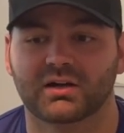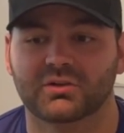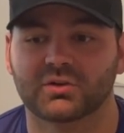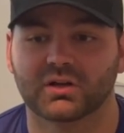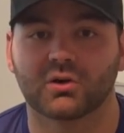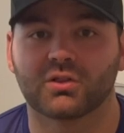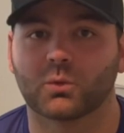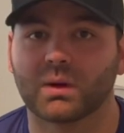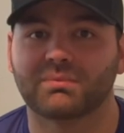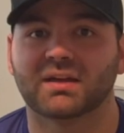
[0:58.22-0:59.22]
You could go to
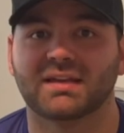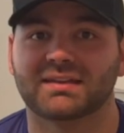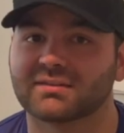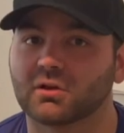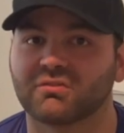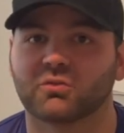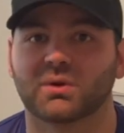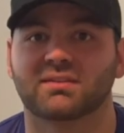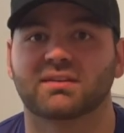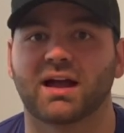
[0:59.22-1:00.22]
their website,
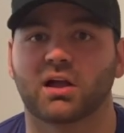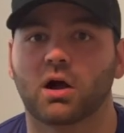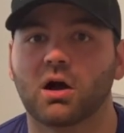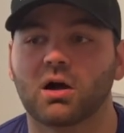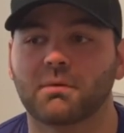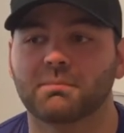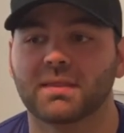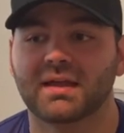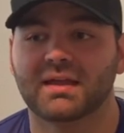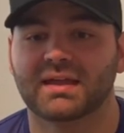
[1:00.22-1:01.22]
discgolfthreads.com,
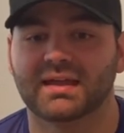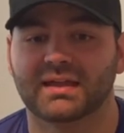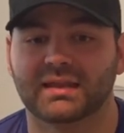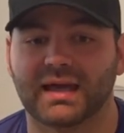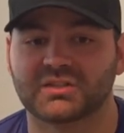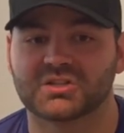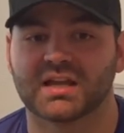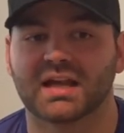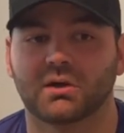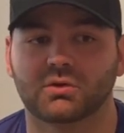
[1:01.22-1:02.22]
and at
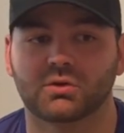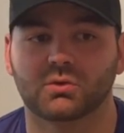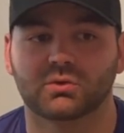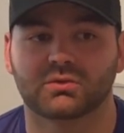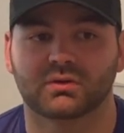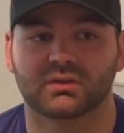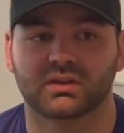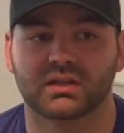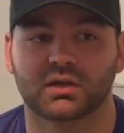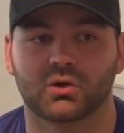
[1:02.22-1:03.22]
checkout, use
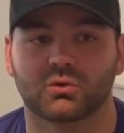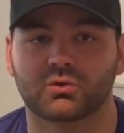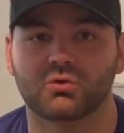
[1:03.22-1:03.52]
the code